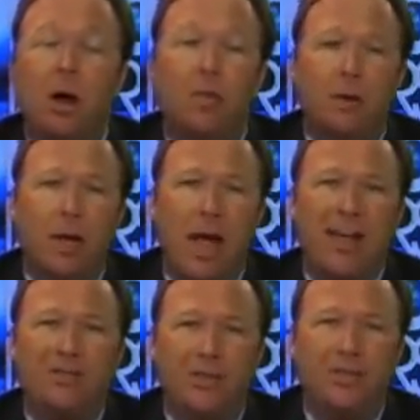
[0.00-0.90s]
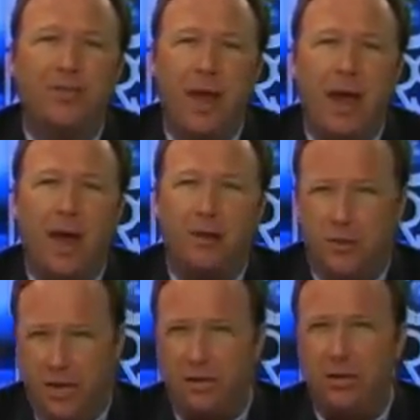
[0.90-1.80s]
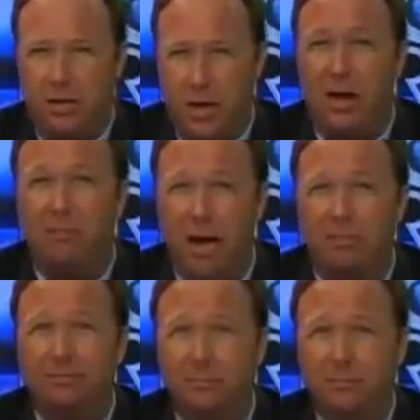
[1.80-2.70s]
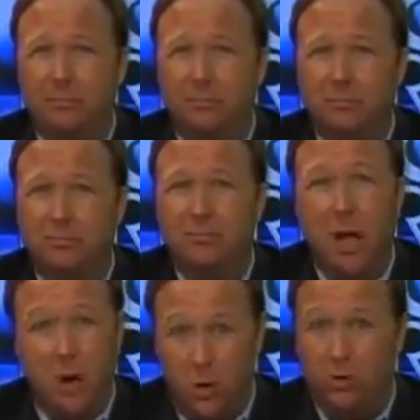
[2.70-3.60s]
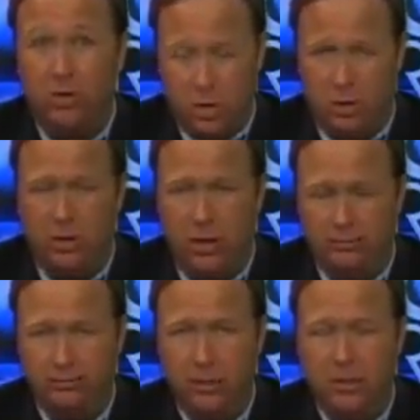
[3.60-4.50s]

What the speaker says: Are there guys just flat out addicted to combat? Oh, certainly.